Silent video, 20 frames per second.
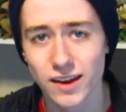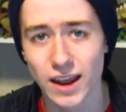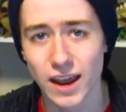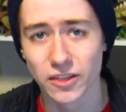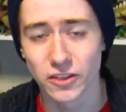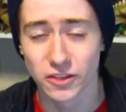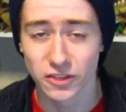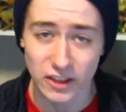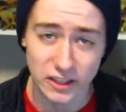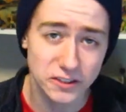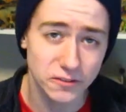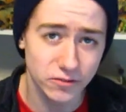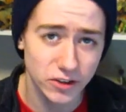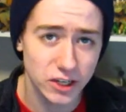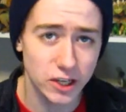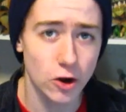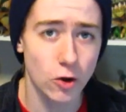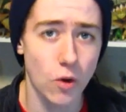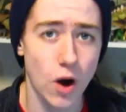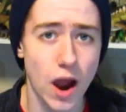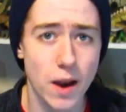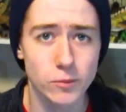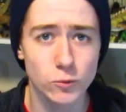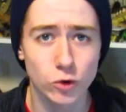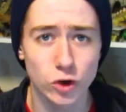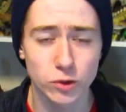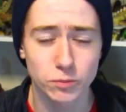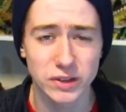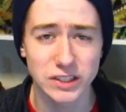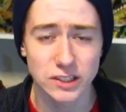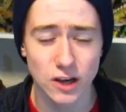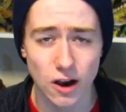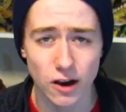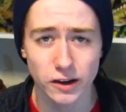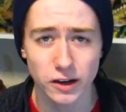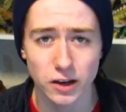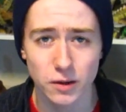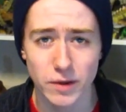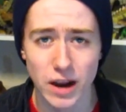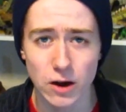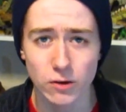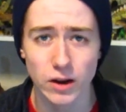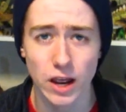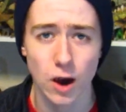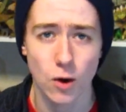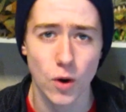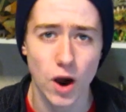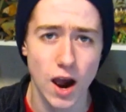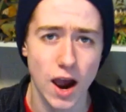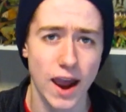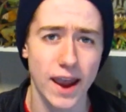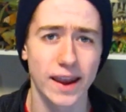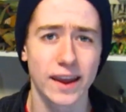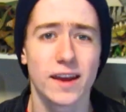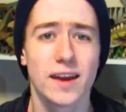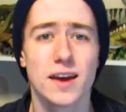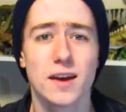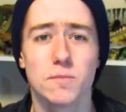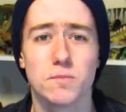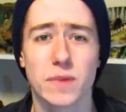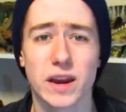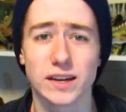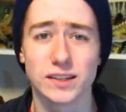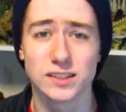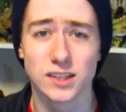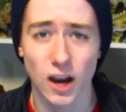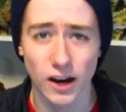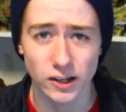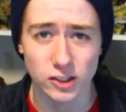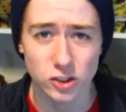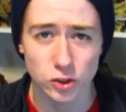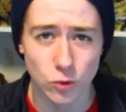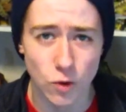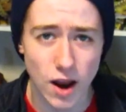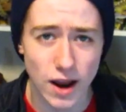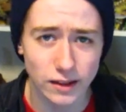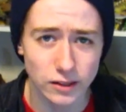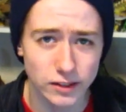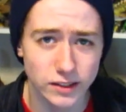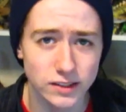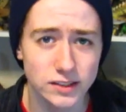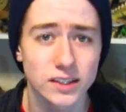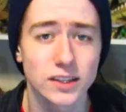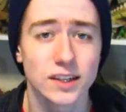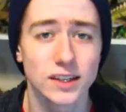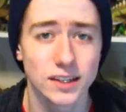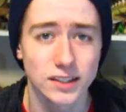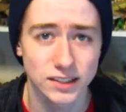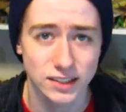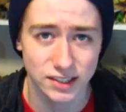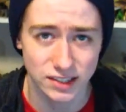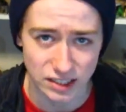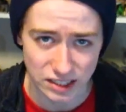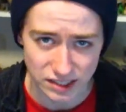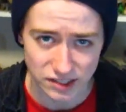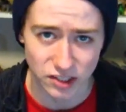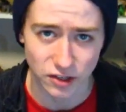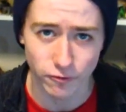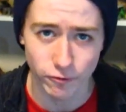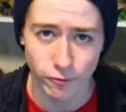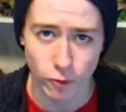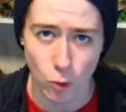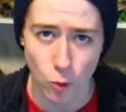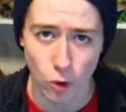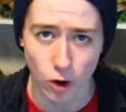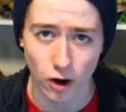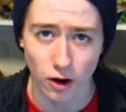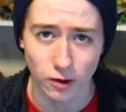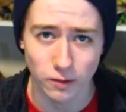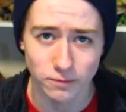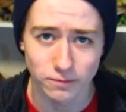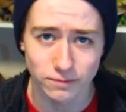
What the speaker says: and in this video I'm going to be talking about how I made Dinosaur Island Season 4.